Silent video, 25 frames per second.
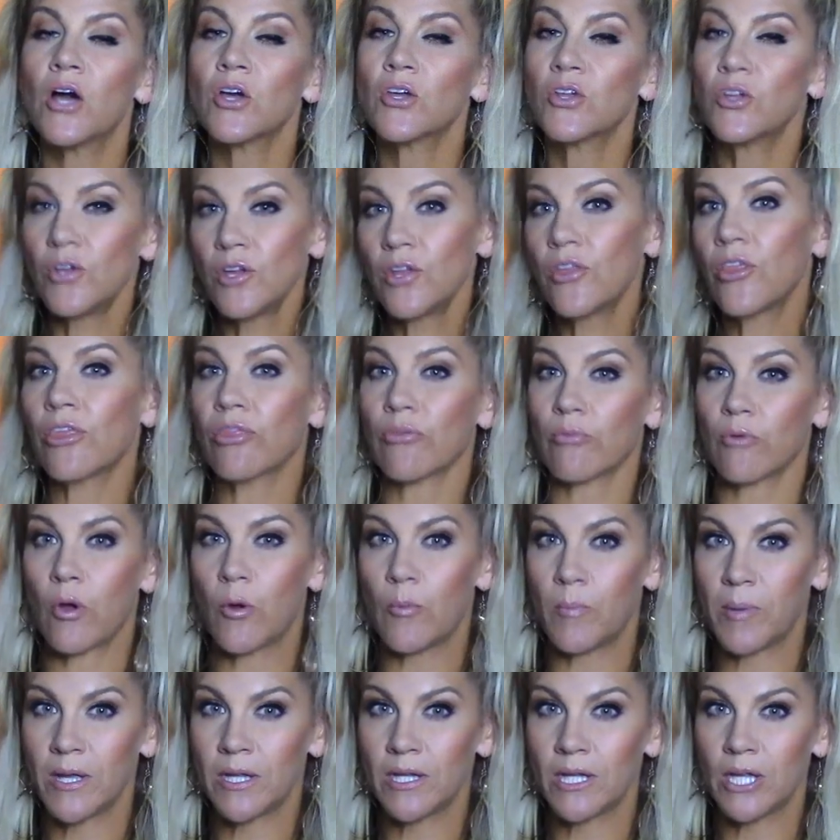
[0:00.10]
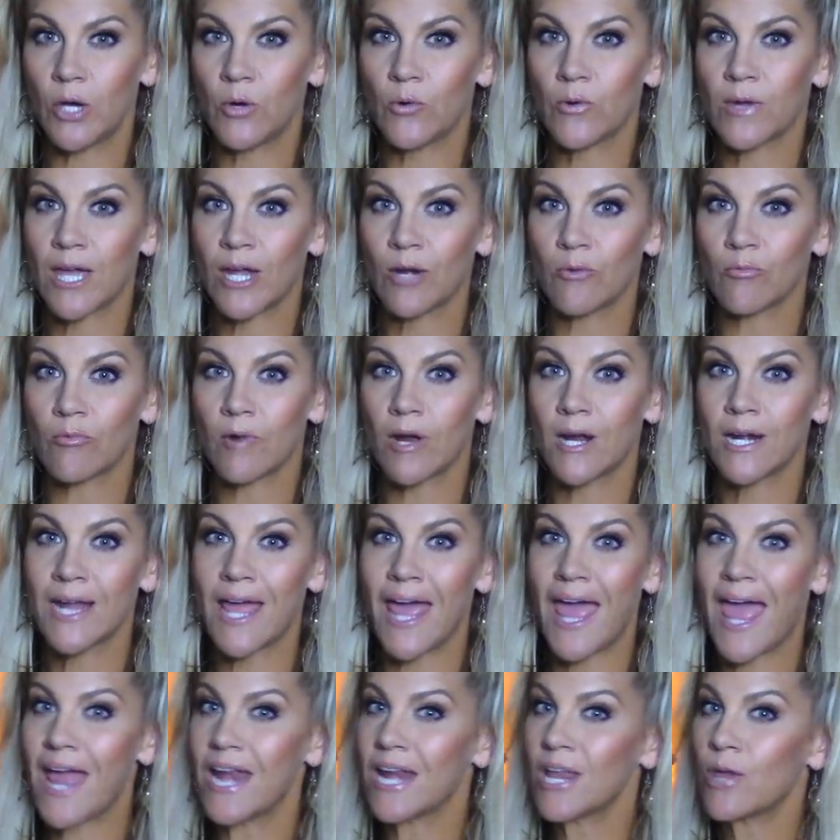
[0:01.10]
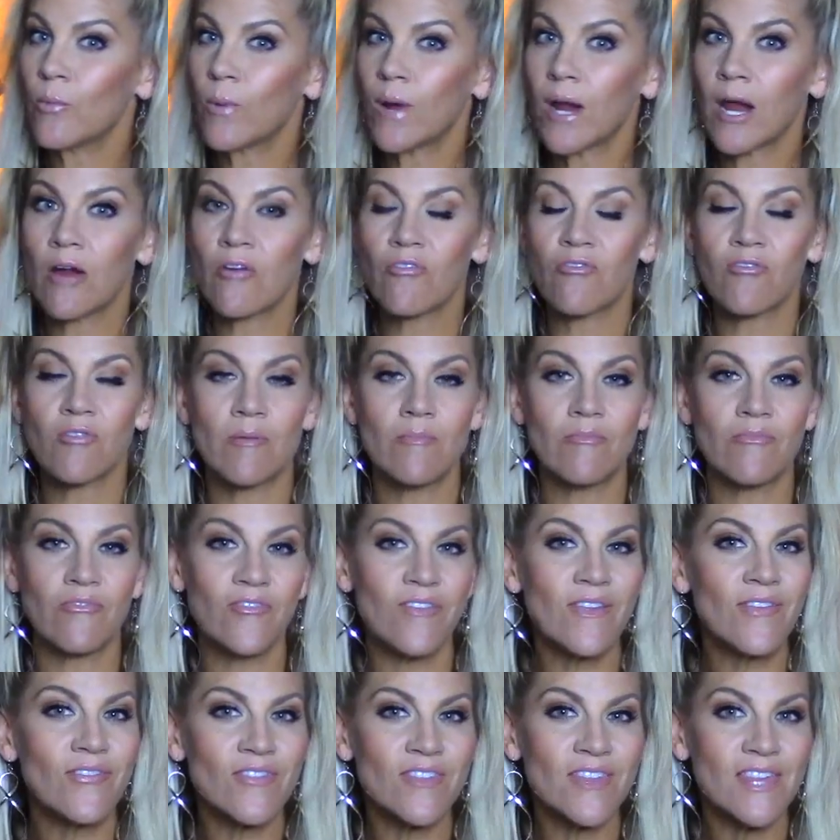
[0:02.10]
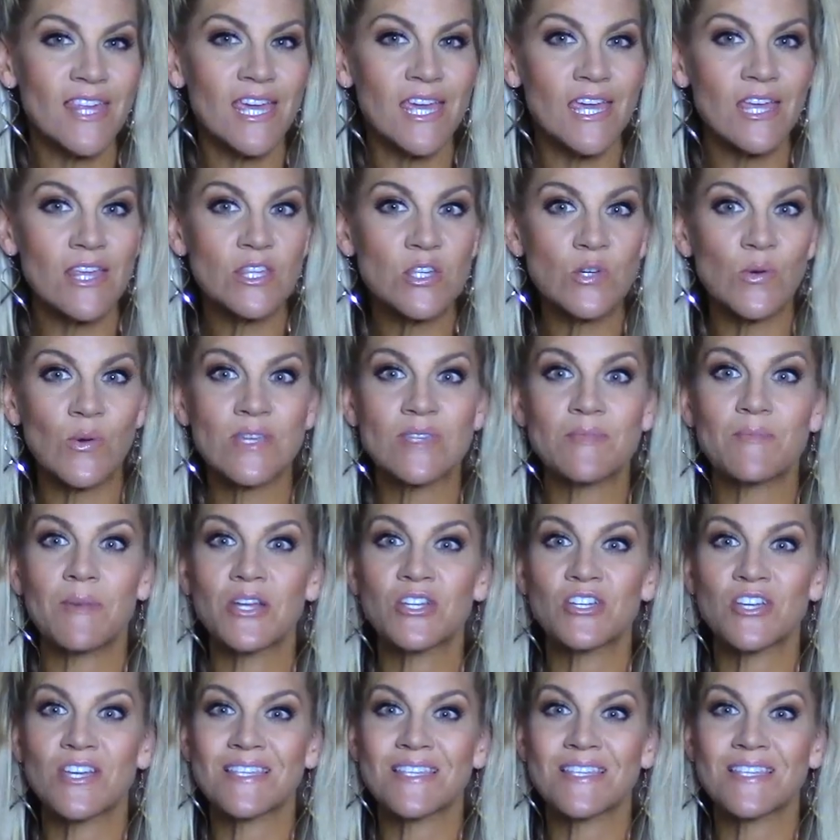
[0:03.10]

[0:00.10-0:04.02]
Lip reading: good throw pillow can run anywhere from $15 to as much as